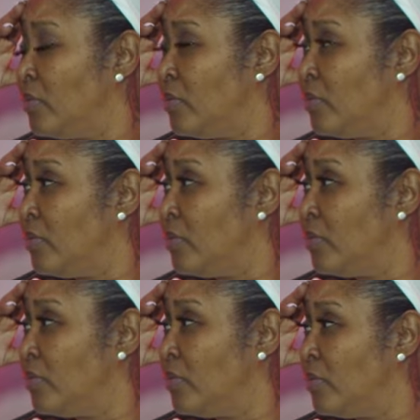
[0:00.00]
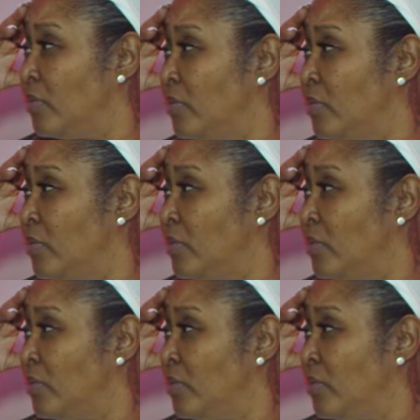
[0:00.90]

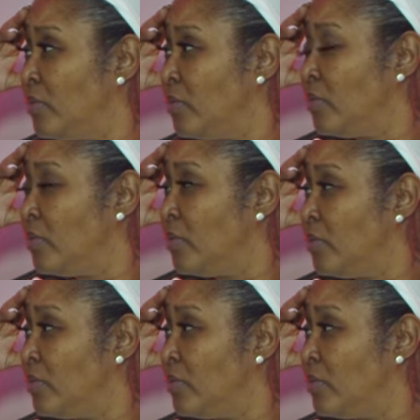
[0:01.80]
The person shown says nothing.